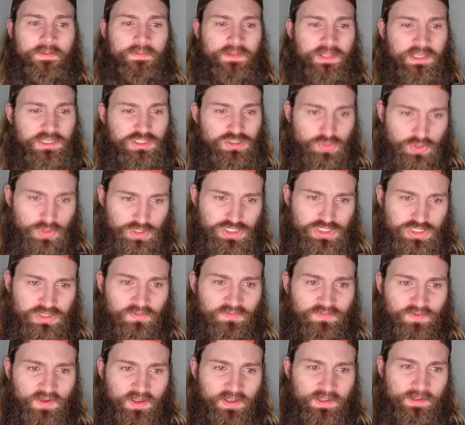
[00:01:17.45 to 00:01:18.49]
They switched the
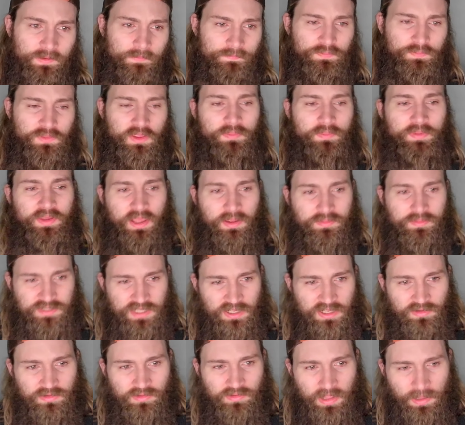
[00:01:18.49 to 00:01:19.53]
fight. It became
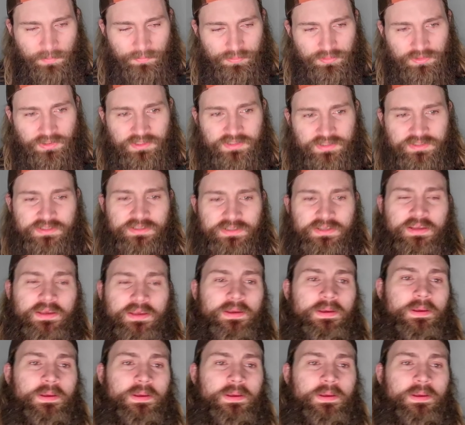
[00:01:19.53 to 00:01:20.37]
Taylor Lapolis.